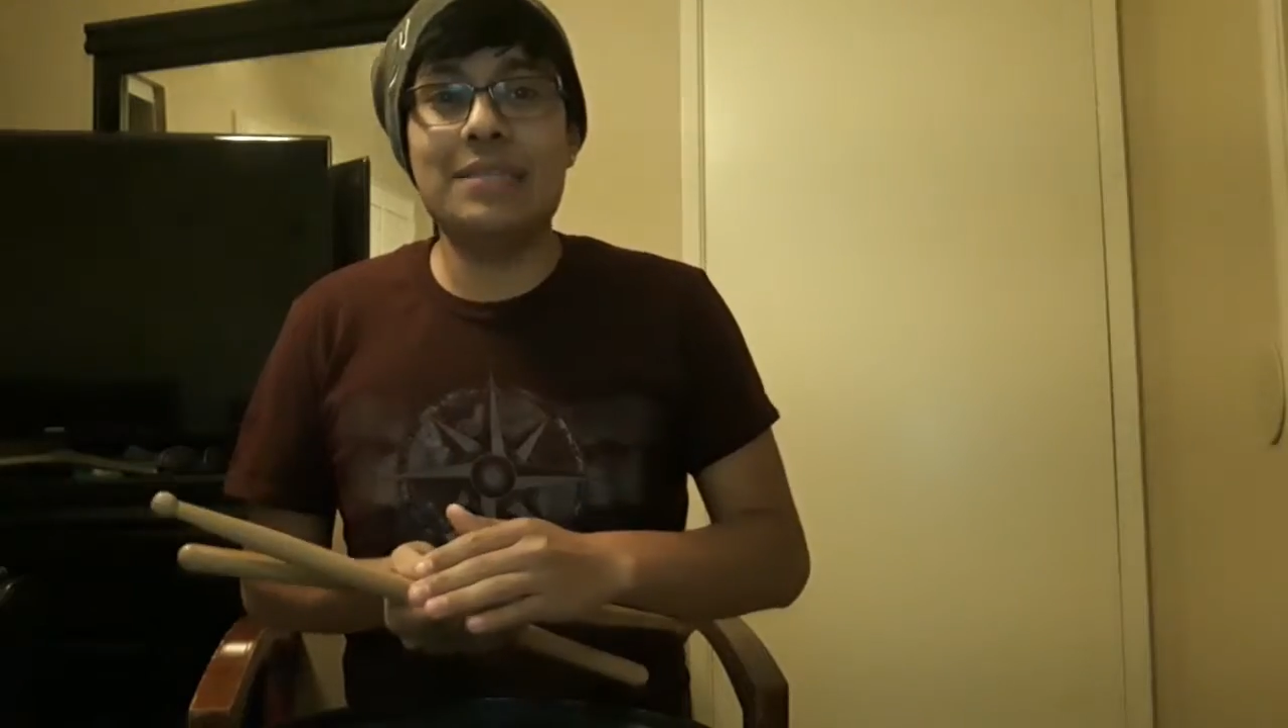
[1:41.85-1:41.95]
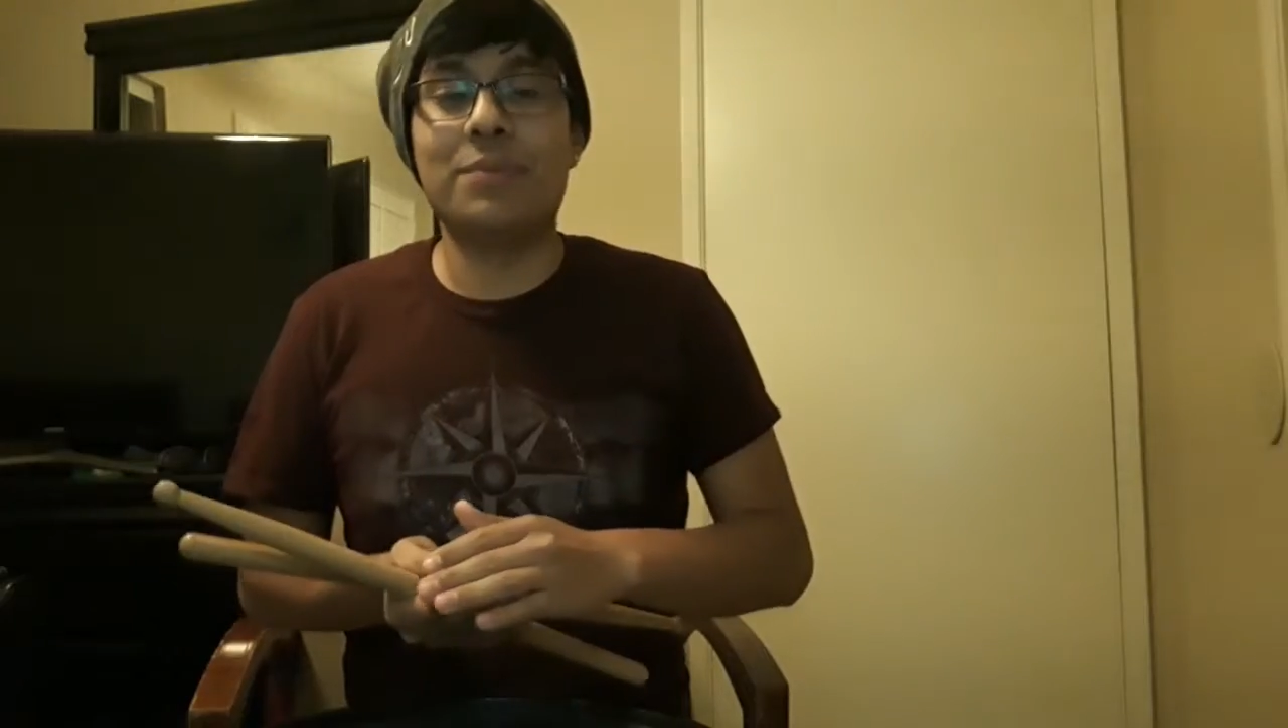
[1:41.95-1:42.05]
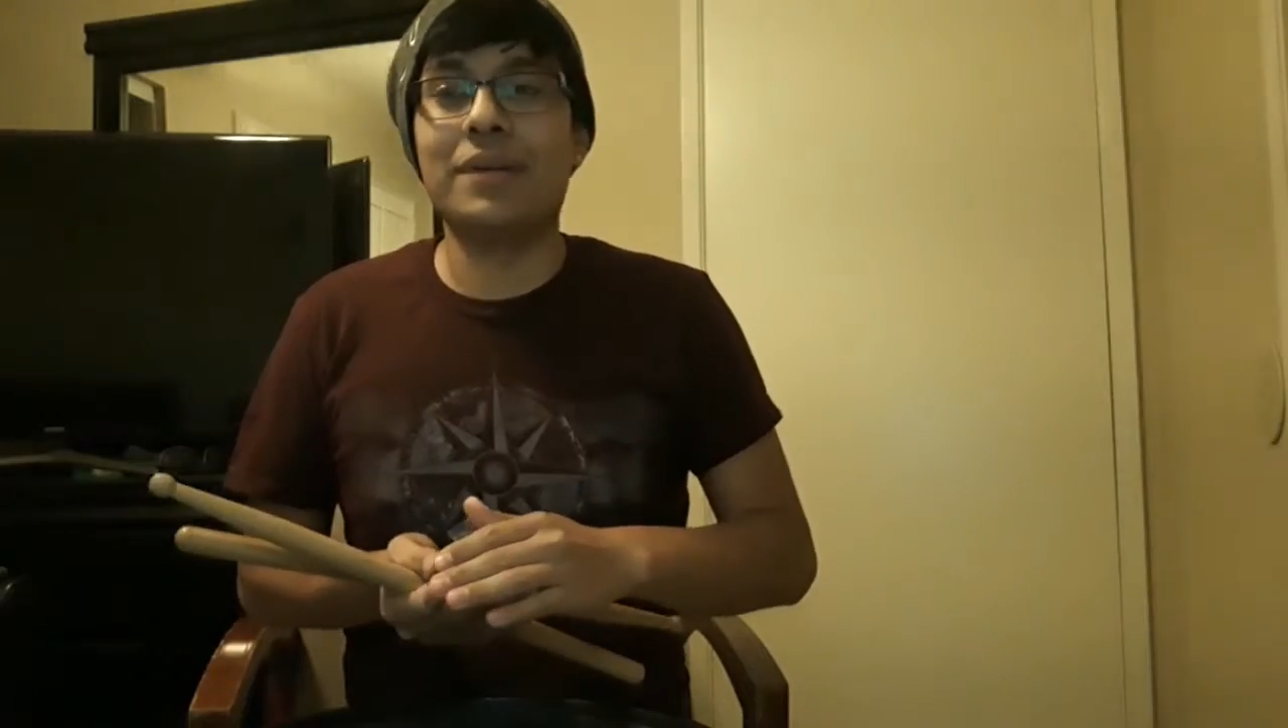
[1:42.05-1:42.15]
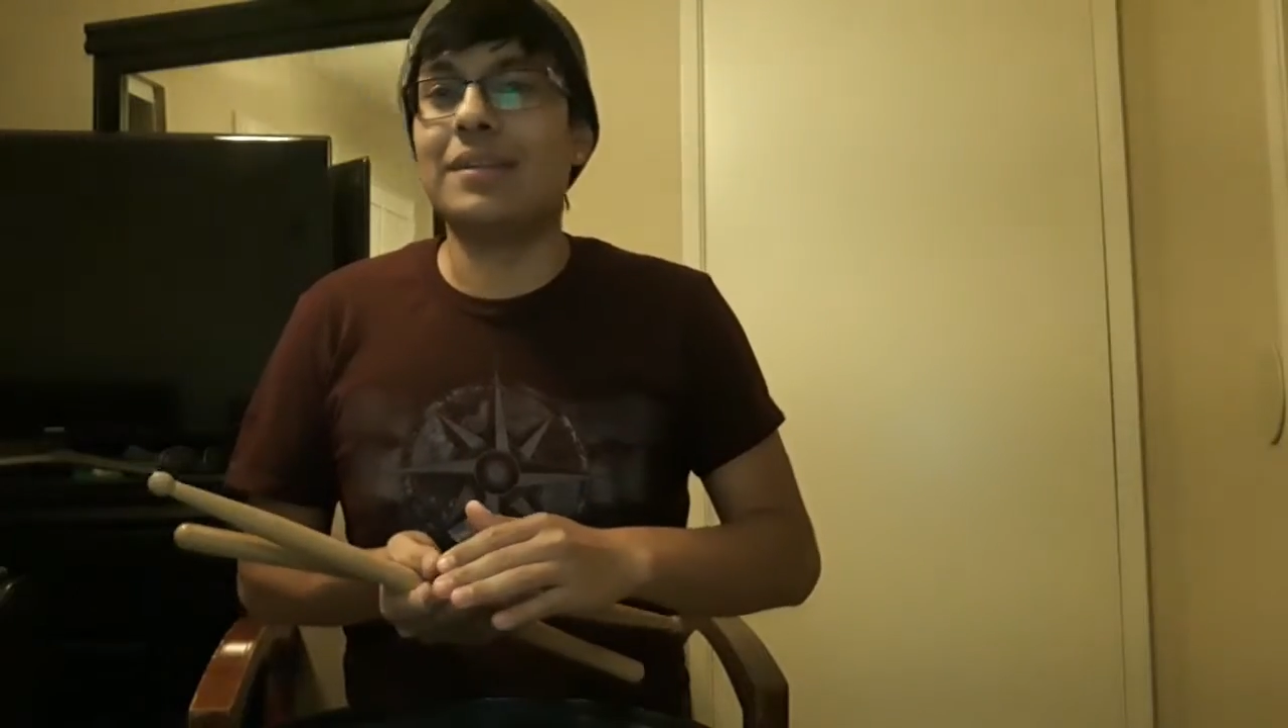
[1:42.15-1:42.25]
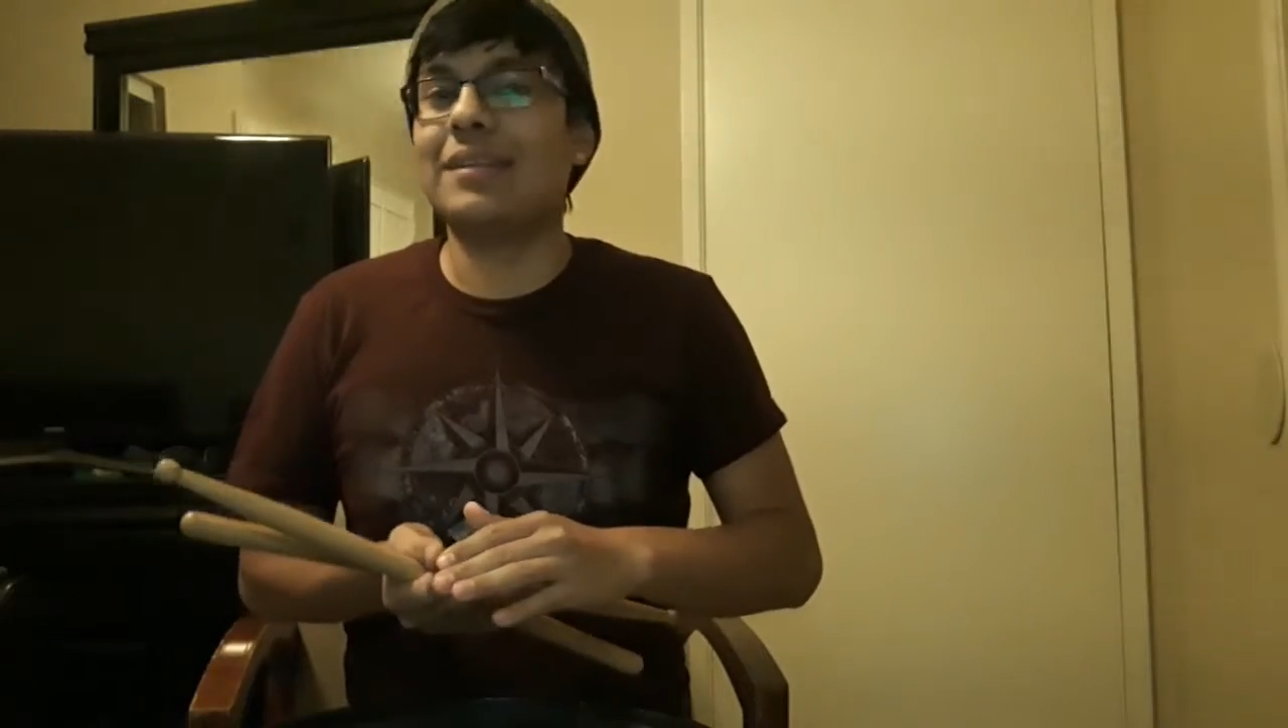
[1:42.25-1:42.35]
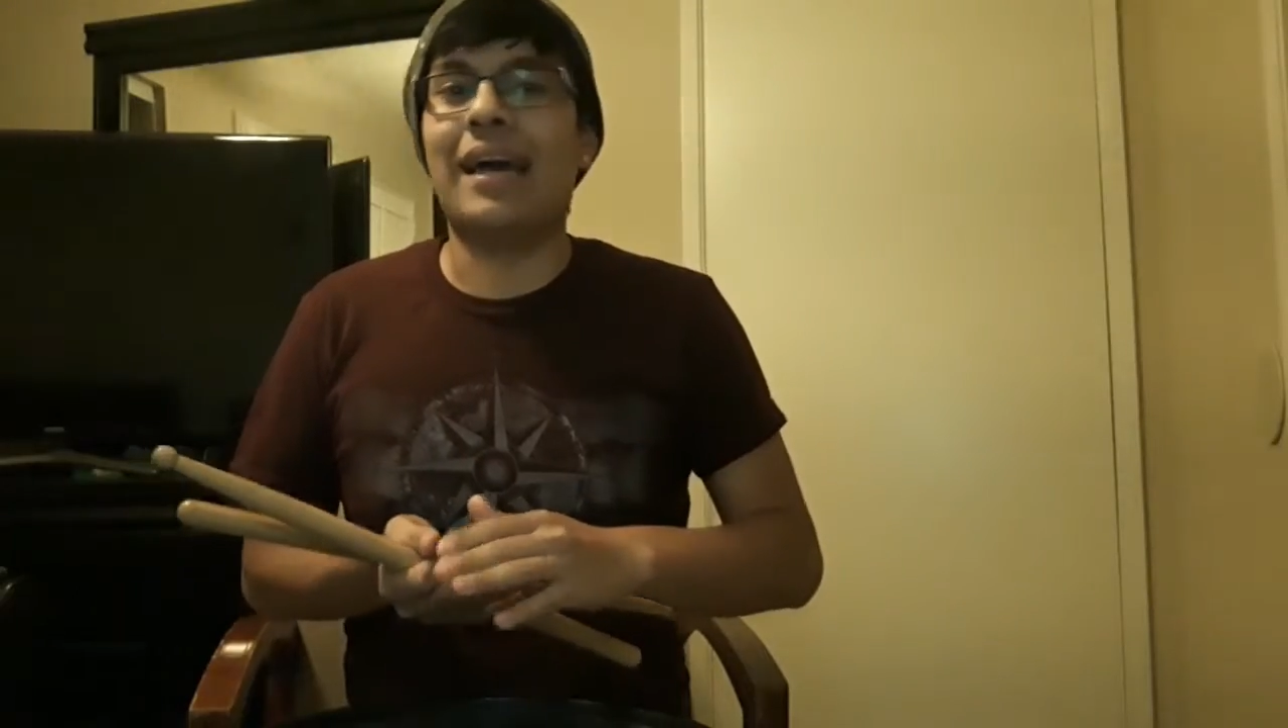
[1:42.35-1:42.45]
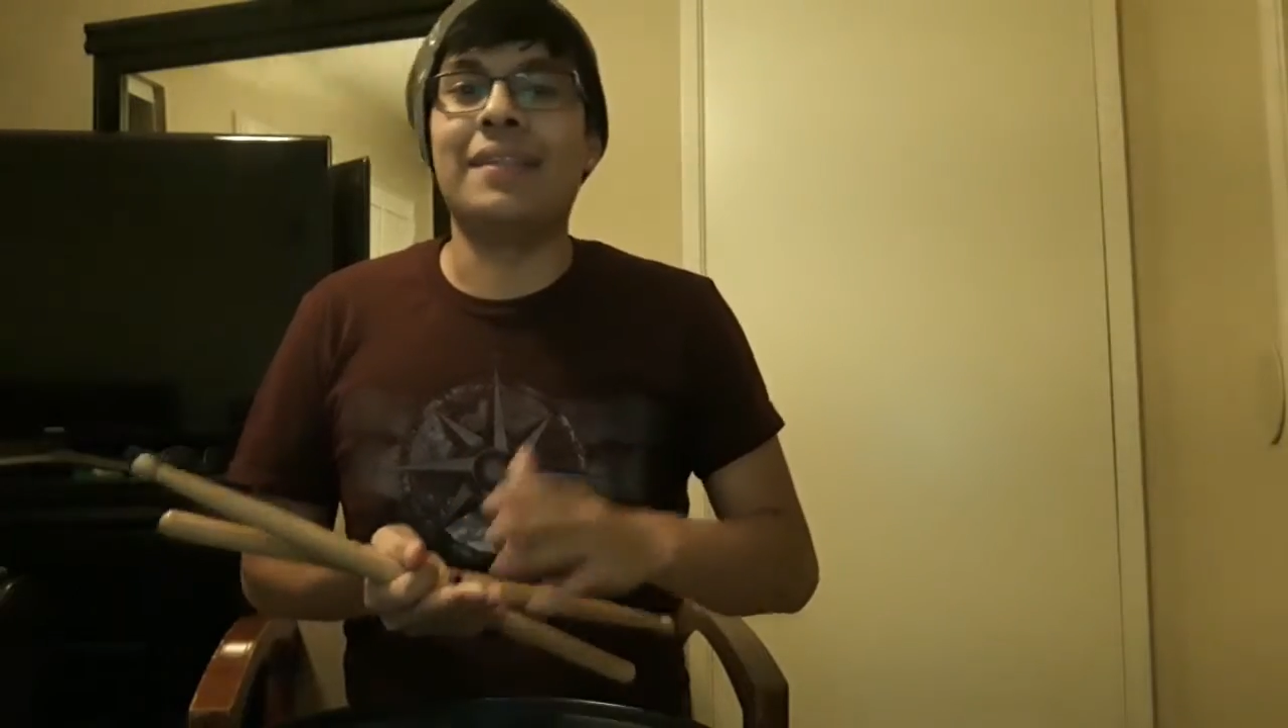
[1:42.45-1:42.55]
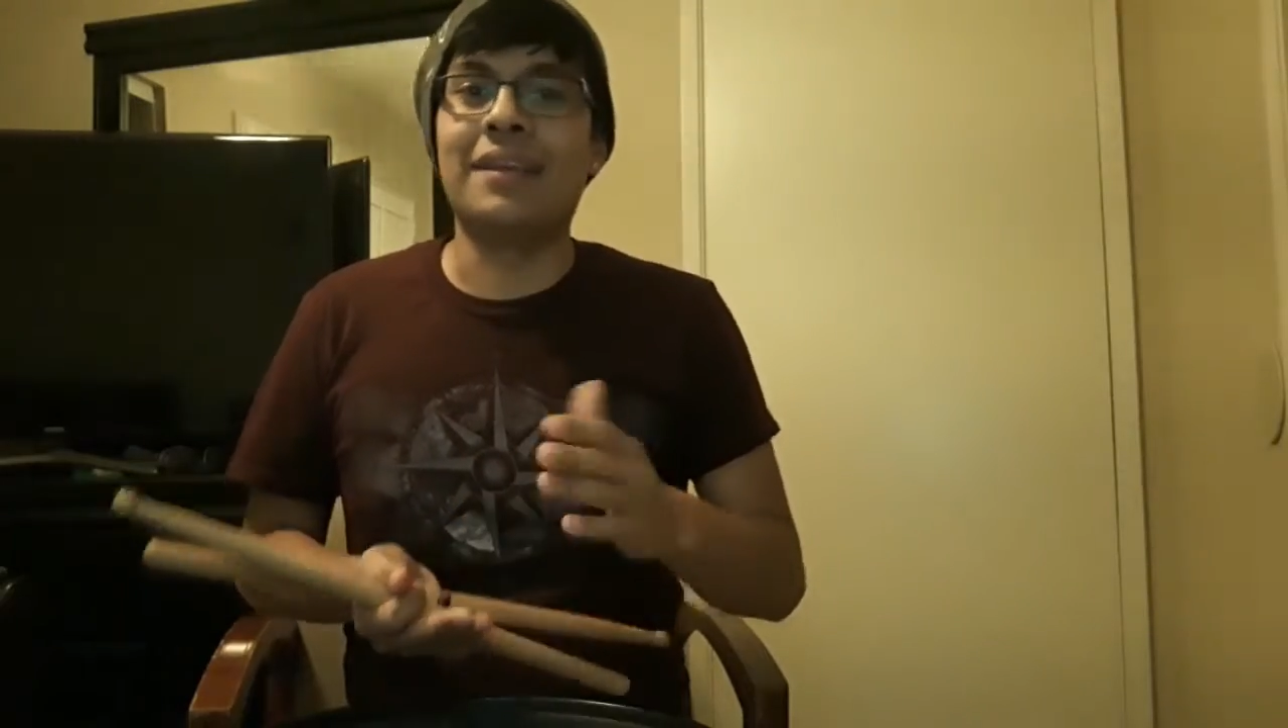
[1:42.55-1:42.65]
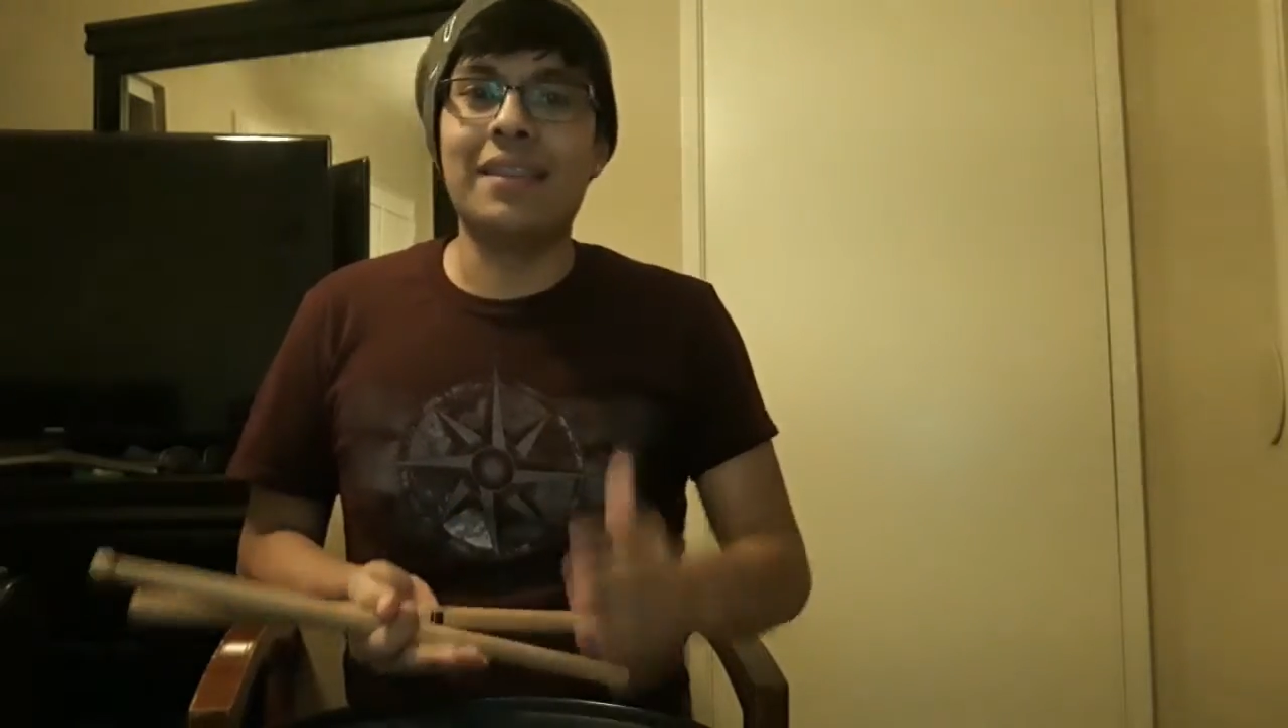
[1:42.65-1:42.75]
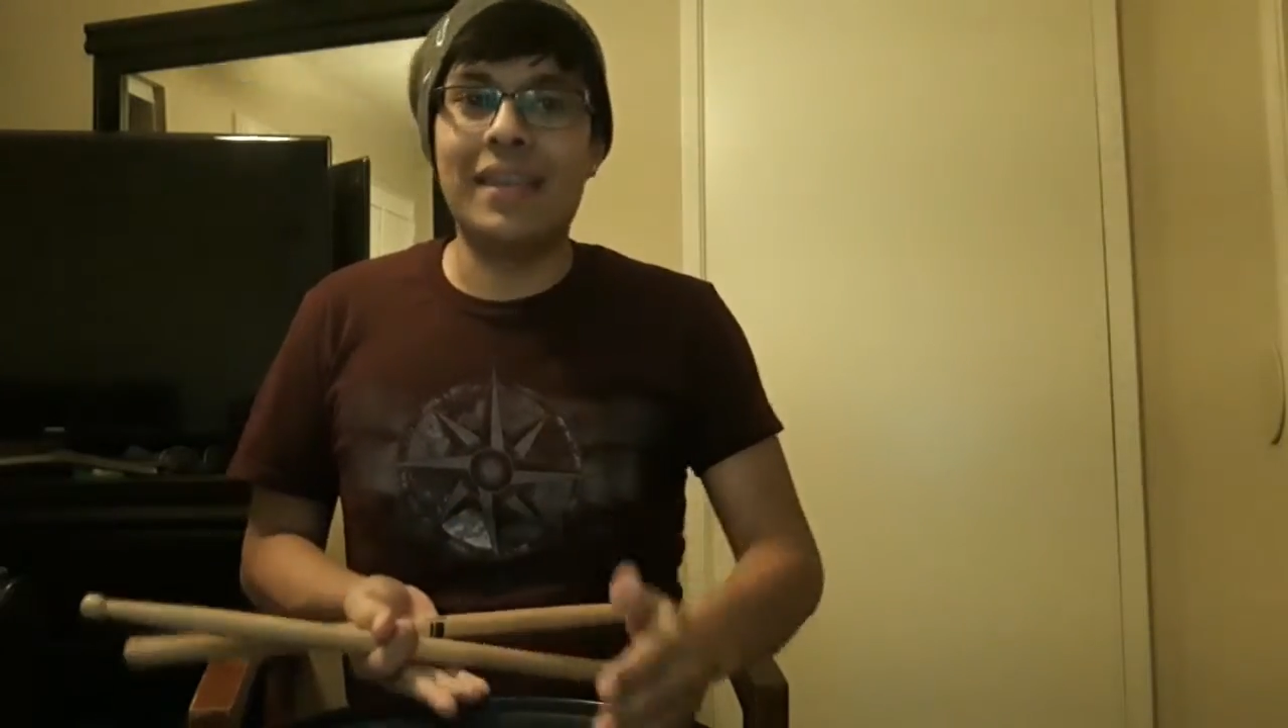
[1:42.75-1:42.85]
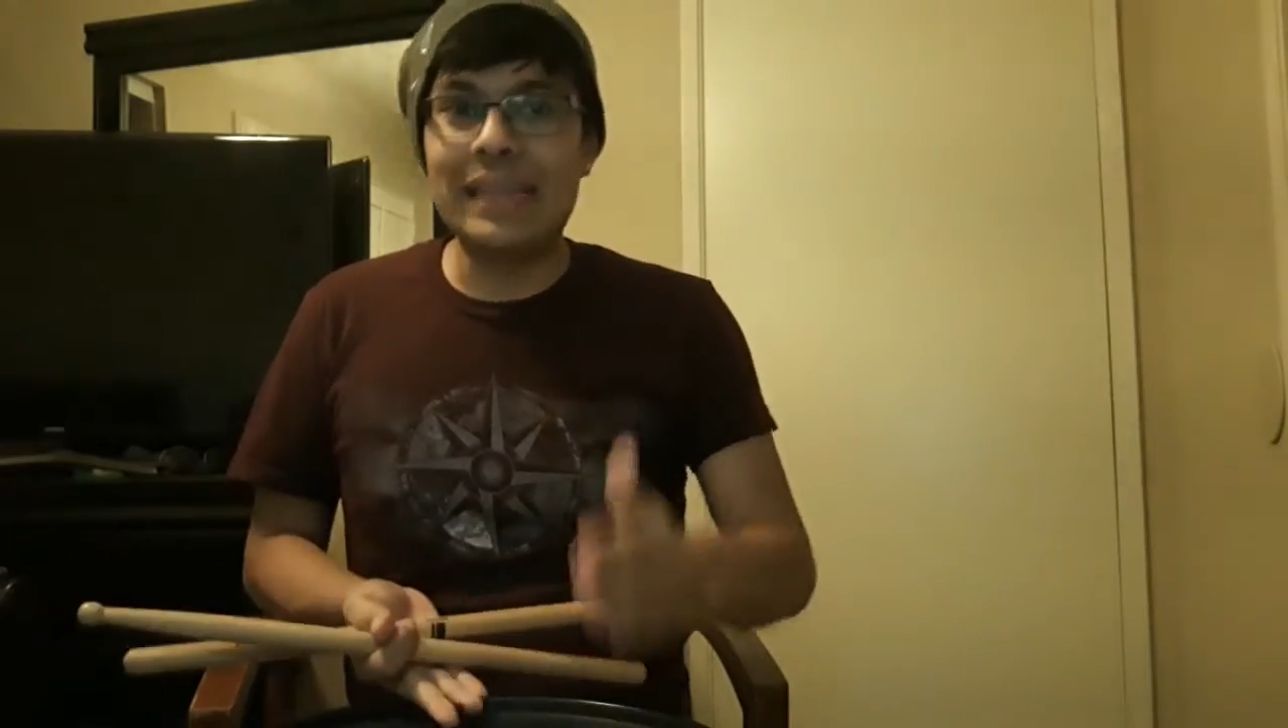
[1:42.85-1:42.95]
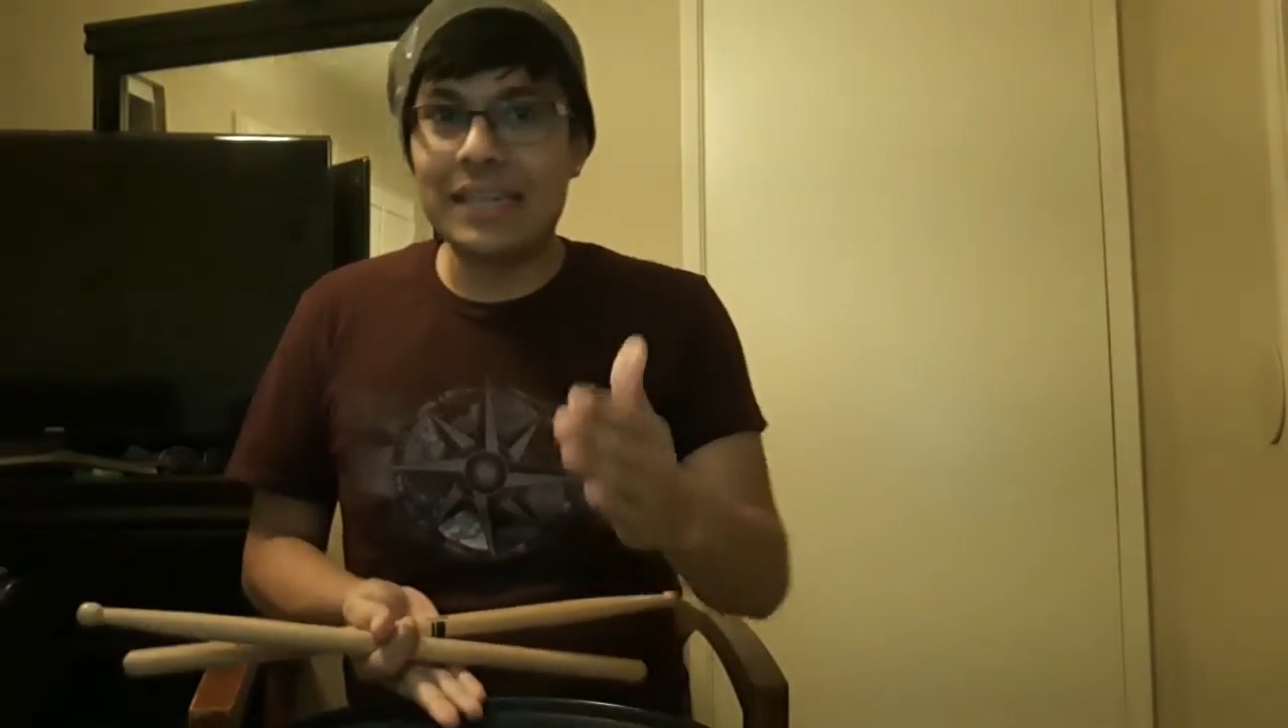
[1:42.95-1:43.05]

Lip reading: but at the end of the day,